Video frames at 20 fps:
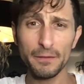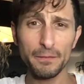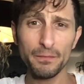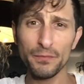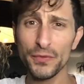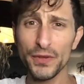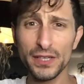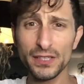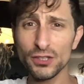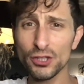
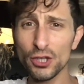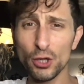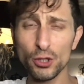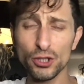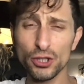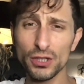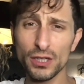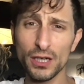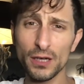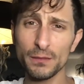this
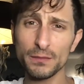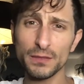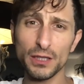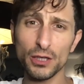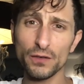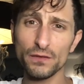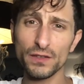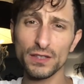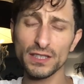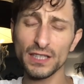notion comes
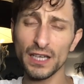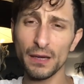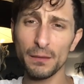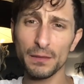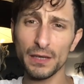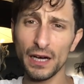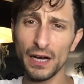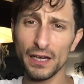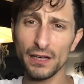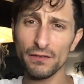out of the same
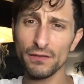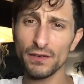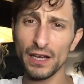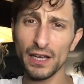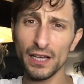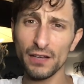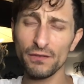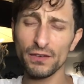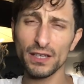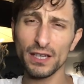kind of
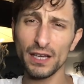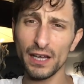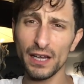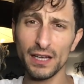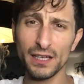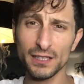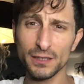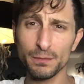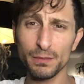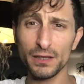naivete
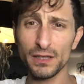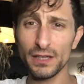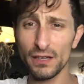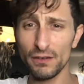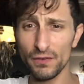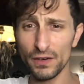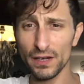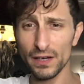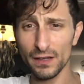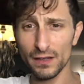as
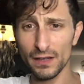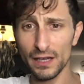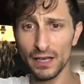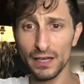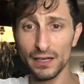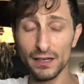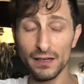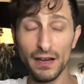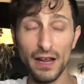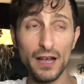believing
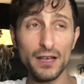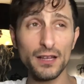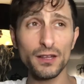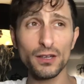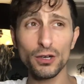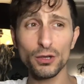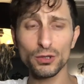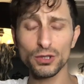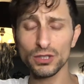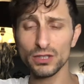that an
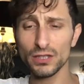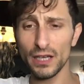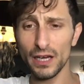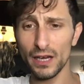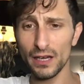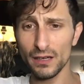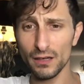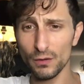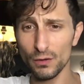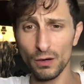
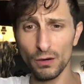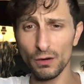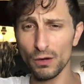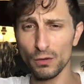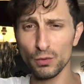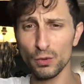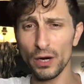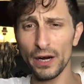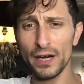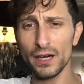ethno-state, a
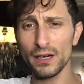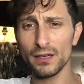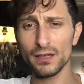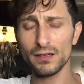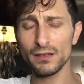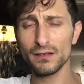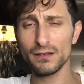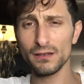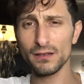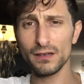
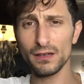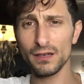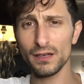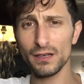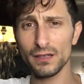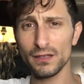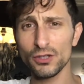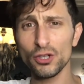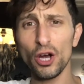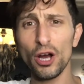
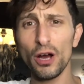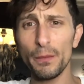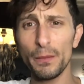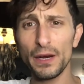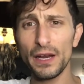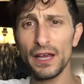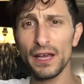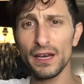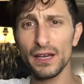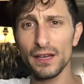
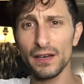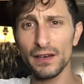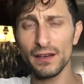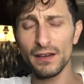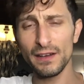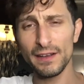right-dominated